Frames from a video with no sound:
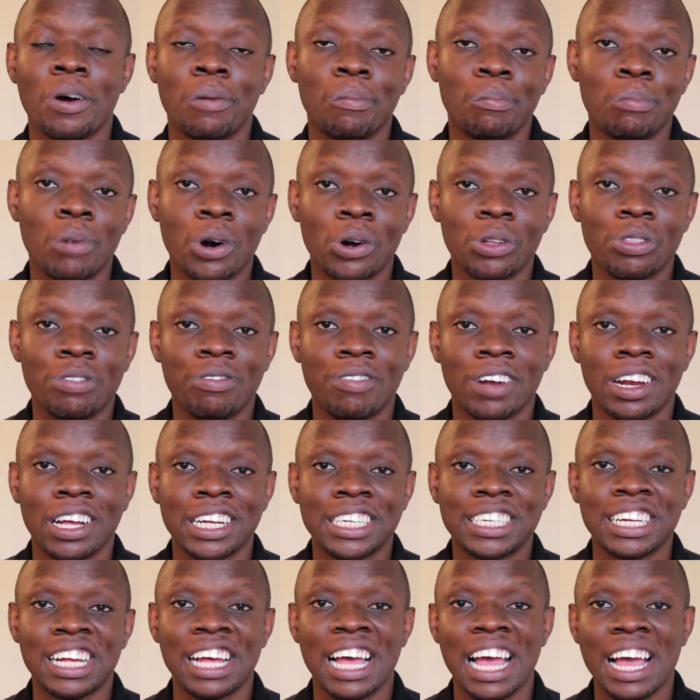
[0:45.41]
Both
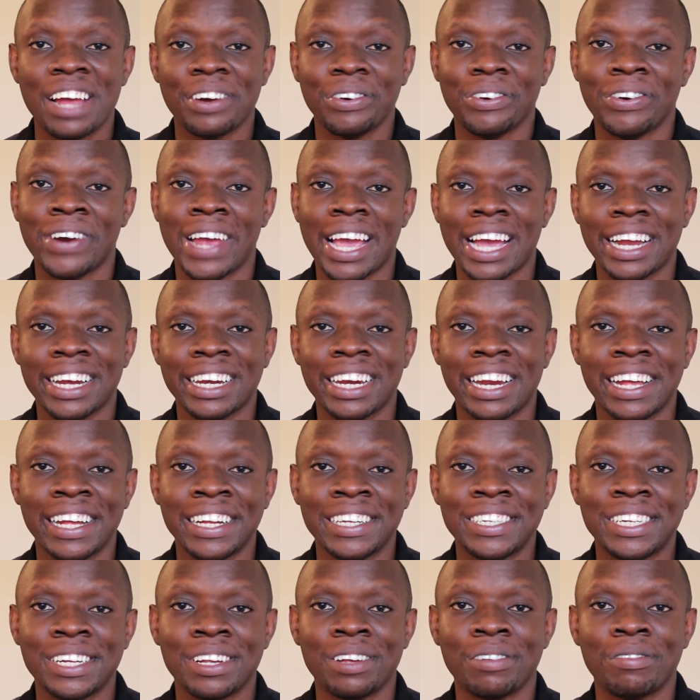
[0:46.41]
Flutter and React
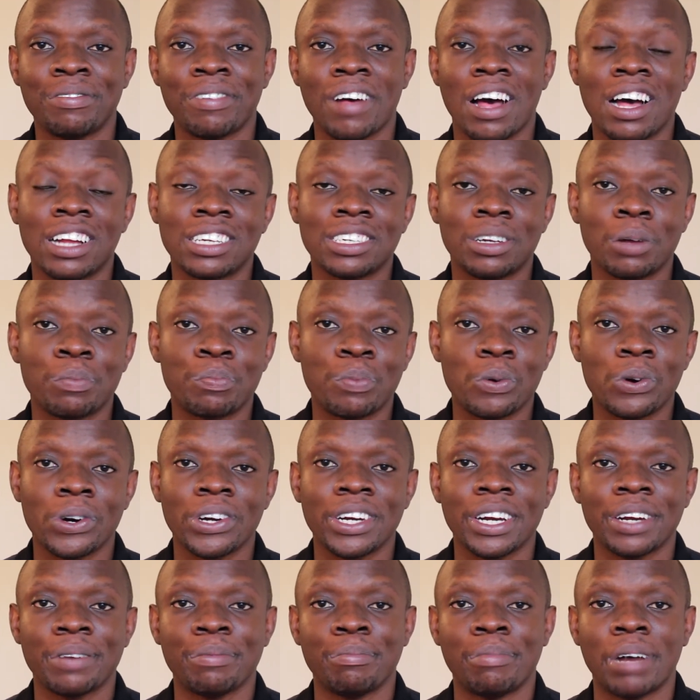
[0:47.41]
Native are
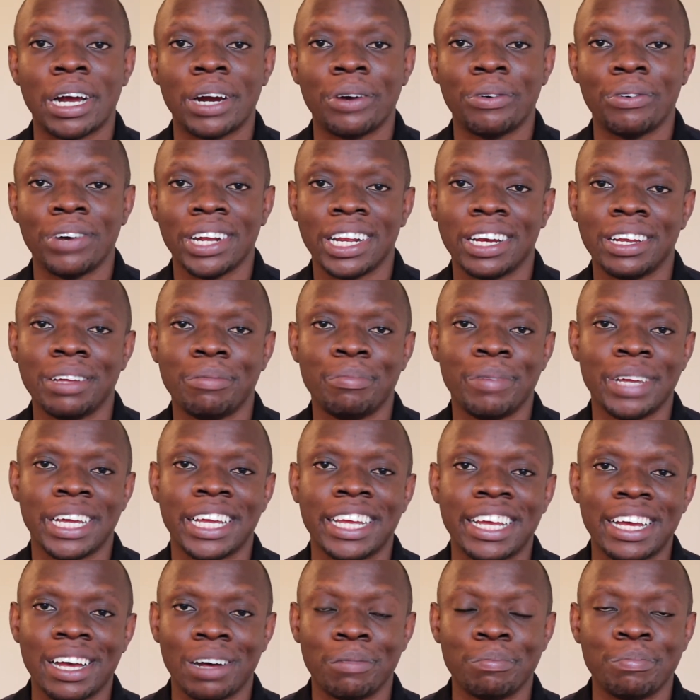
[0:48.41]
supported by really
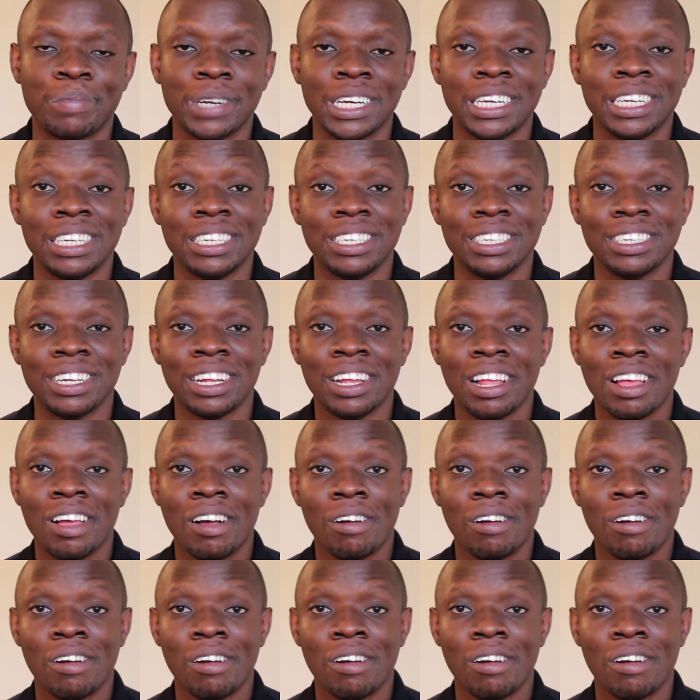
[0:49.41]
big companies.